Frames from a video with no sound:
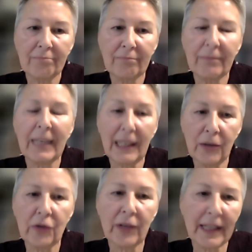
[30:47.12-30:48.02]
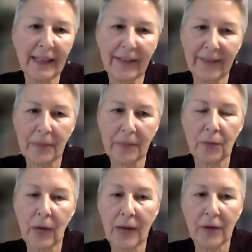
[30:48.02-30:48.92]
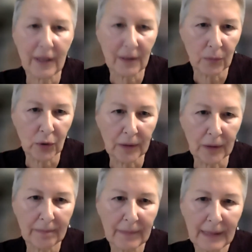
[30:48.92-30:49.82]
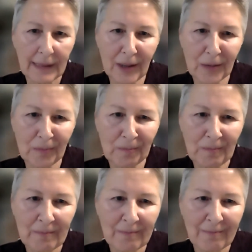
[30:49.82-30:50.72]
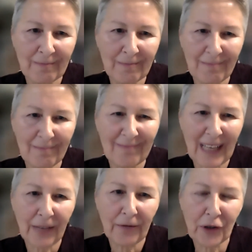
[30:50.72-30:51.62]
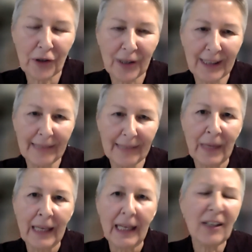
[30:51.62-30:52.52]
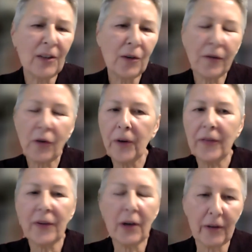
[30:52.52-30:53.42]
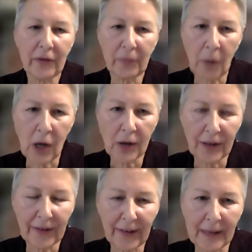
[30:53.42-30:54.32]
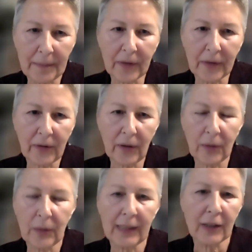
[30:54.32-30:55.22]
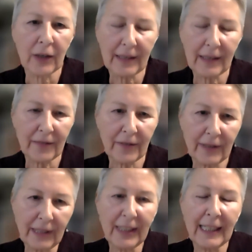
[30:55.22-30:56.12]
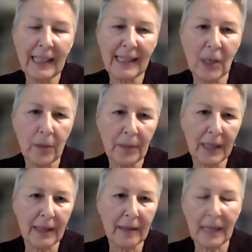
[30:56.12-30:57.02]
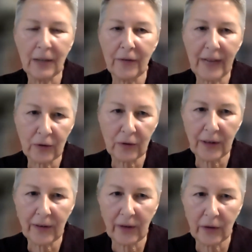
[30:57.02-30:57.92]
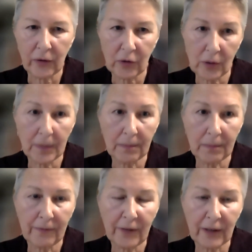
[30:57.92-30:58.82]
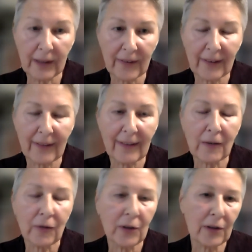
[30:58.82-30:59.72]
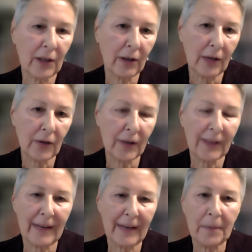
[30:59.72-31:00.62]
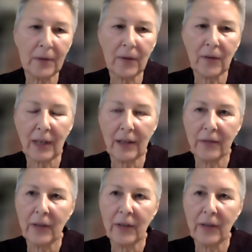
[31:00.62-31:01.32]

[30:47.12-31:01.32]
hugely the exception rather than the rule. So, unfortunately. And, you know, of course, there are smaller examples. We can look at different, even in Ethiopia, manufacturing zones, which have been fairly successful. There are other examples of,